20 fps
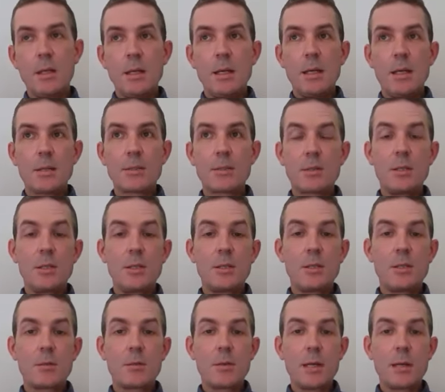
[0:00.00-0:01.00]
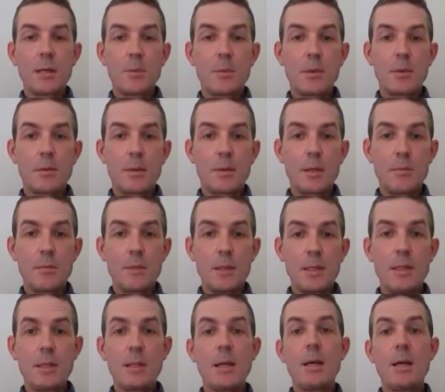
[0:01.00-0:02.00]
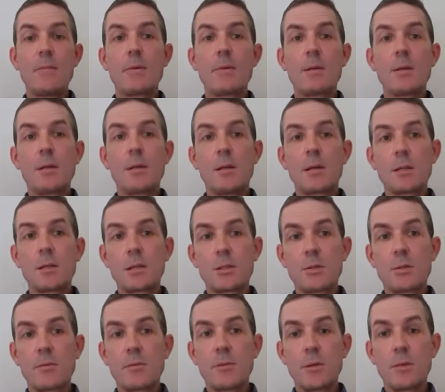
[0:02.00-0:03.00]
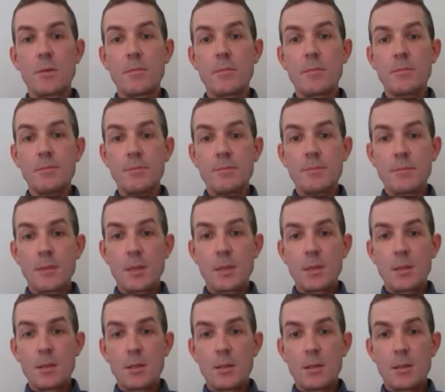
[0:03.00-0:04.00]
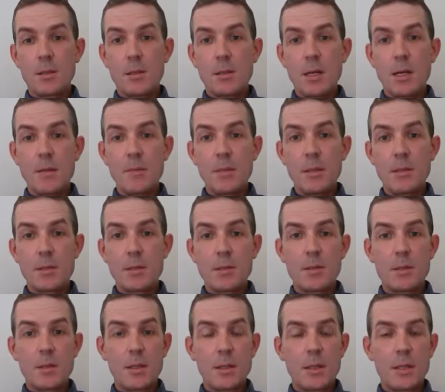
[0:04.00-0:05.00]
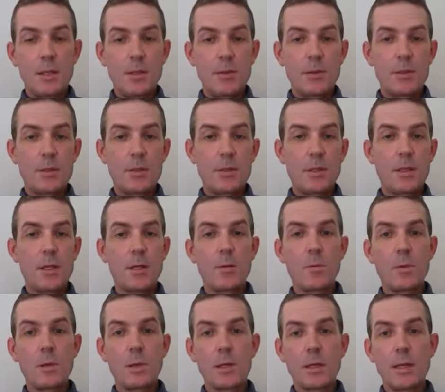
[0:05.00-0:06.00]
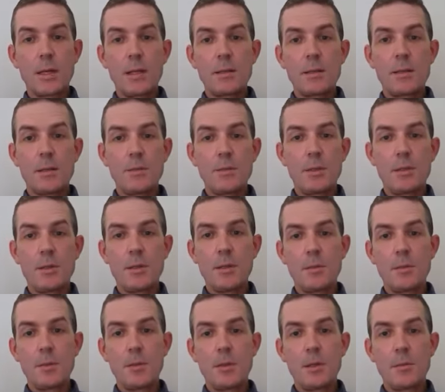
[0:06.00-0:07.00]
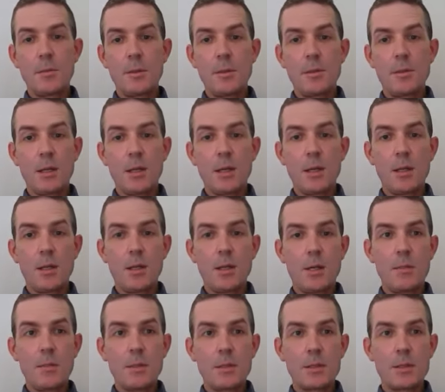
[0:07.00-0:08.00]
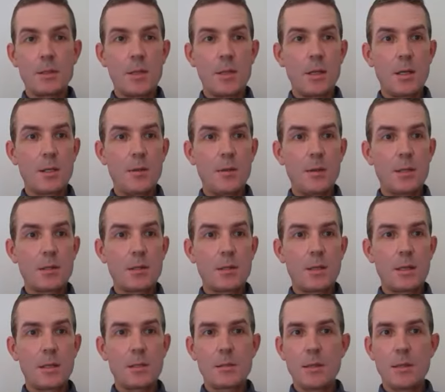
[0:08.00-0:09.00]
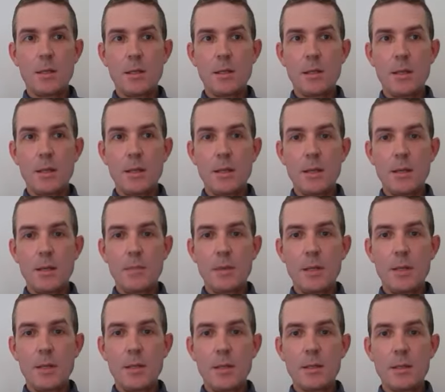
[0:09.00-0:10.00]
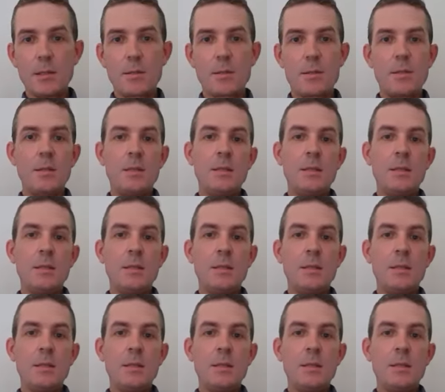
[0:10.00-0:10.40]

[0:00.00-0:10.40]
I also teach in the grad program, and I have an architecture firm called Llamas. You can see our work at www.llamas.us. That's LAMAS.